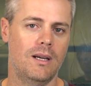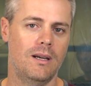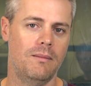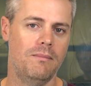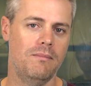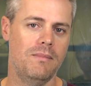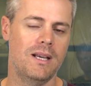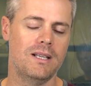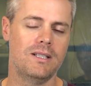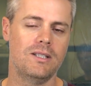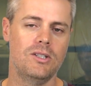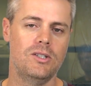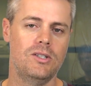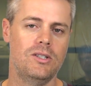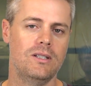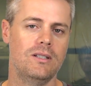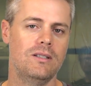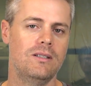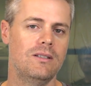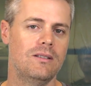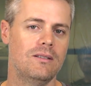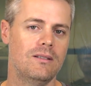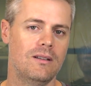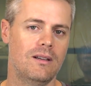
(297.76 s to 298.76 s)

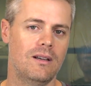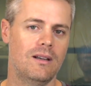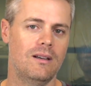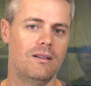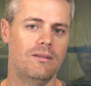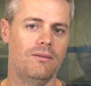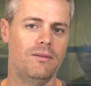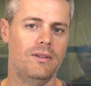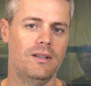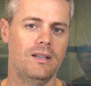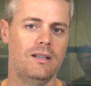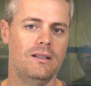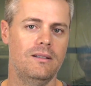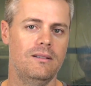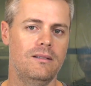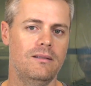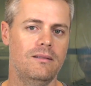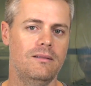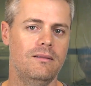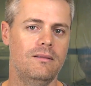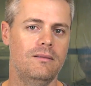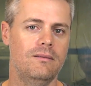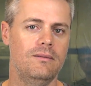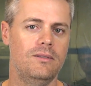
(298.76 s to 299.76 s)
messages that
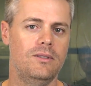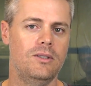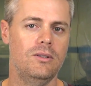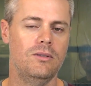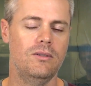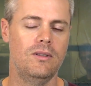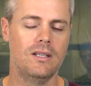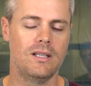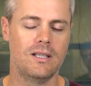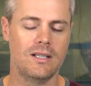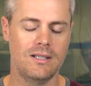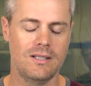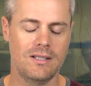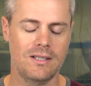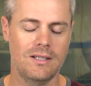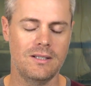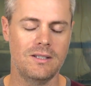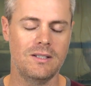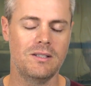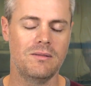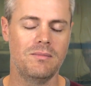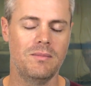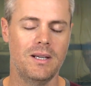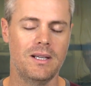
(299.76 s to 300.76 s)
do the
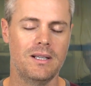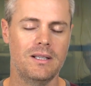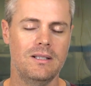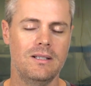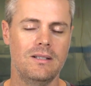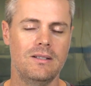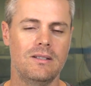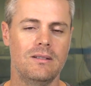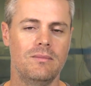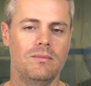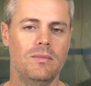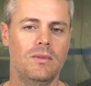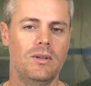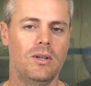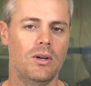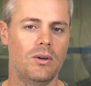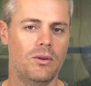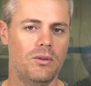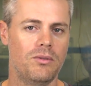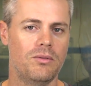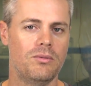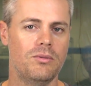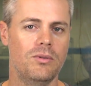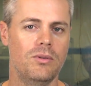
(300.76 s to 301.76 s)
consensus mechanism
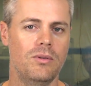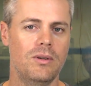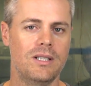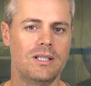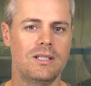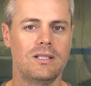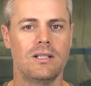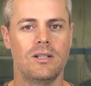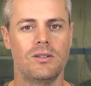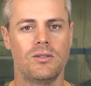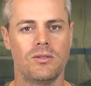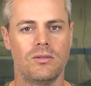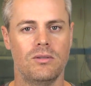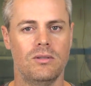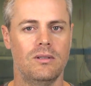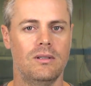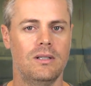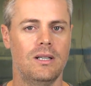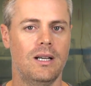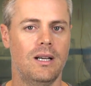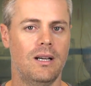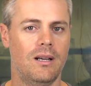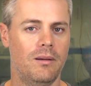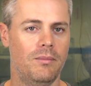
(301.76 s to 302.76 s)
go through a central
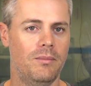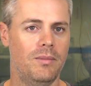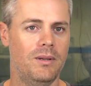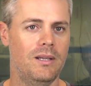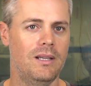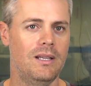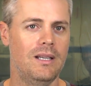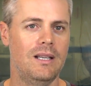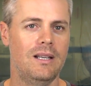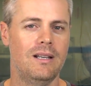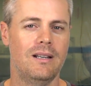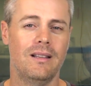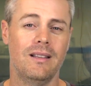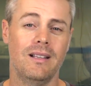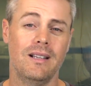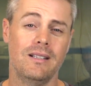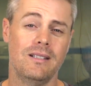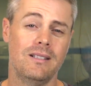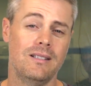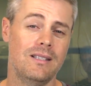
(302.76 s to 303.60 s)
hub. Now that